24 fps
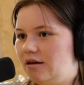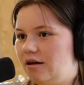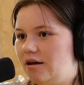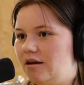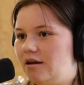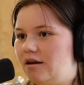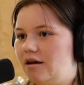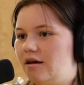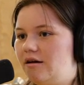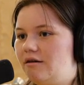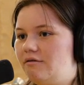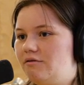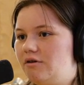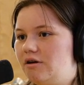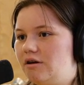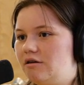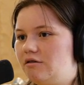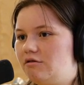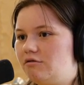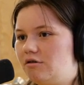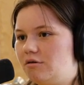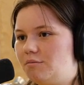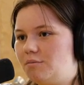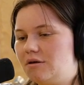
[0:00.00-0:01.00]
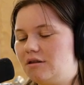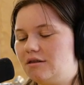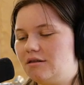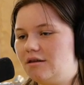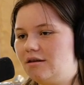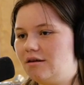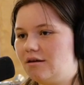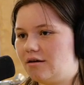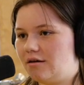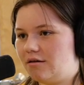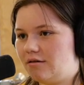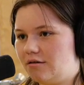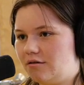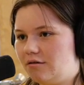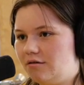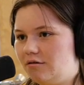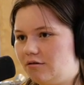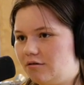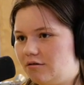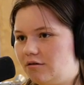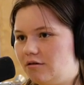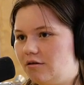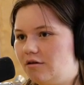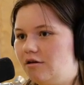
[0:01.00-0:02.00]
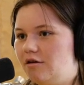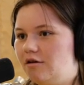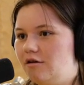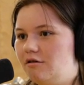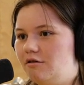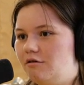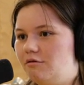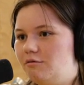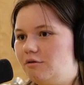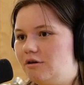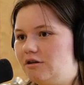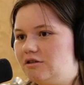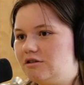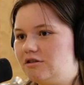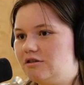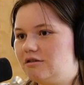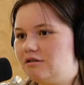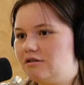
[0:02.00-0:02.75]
and every creeping thing on the earth. Right. Which